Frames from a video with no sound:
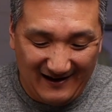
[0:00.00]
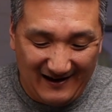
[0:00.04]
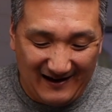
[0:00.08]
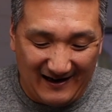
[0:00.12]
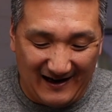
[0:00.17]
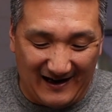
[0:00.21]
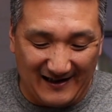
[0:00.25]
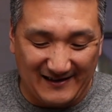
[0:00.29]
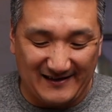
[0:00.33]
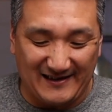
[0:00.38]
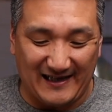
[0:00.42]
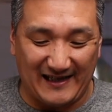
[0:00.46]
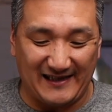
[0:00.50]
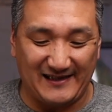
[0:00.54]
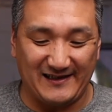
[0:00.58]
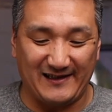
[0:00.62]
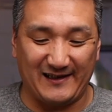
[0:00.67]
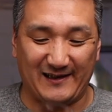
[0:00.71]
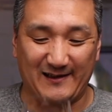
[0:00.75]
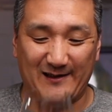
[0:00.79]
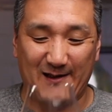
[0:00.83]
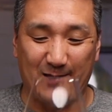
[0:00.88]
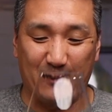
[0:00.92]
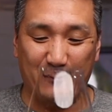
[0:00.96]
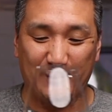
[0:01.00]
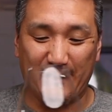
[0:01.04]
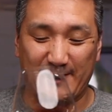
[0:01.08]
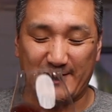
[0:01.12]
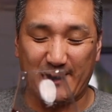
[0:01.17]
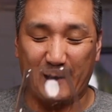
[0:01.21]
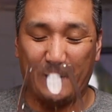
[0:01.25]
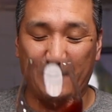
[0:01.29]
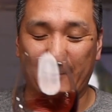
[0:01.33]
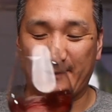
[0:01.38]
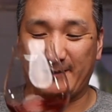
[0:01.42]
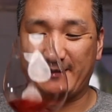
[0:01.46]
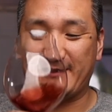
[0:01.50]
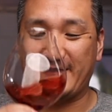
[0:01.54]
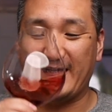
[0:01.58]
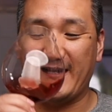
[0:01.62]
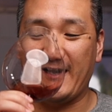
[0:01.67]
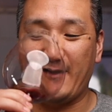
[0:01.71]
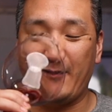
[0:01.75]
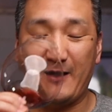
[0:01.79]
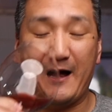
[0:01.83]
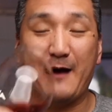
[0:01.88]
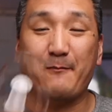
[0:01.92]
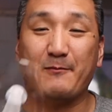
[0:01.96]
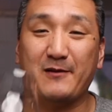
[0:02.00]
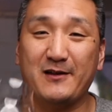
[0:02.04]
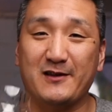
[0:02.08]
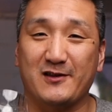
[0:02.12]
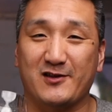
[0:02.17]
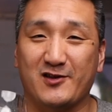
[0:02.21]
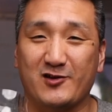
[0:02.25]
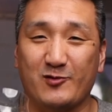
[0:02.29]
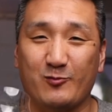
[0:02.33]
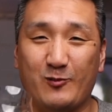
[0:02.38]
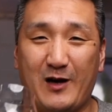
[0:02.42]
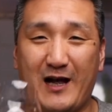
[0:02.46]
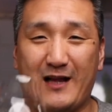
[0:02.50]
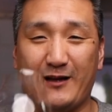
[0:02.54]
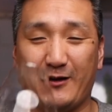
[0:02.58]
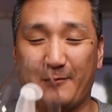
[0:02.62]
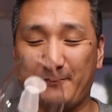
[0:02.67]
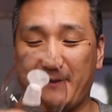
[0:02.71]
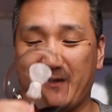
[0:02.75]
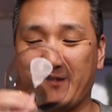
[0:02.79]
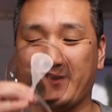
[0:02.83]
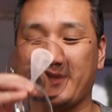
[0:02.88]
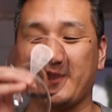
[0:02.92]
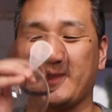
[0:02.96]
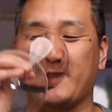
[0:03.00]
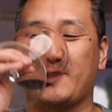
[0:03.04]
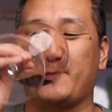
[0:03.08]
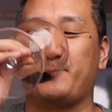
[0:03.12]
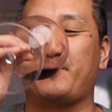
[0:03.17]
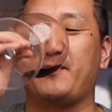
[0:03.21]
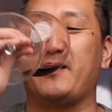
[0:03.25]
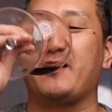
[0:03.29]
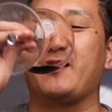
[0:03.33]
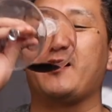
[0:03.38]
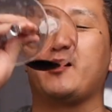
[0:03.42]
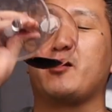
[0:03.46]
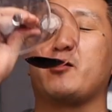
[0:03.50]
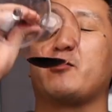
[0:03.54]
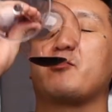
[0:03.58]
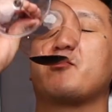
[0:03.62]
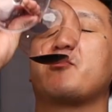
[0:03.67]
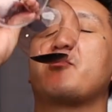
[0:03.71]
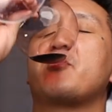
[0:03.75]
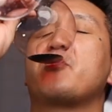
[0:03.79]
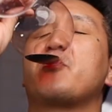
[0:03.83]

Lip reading: On taste alone, it's hard to tell. I'm gonna swallow, I'm not gonna spit here.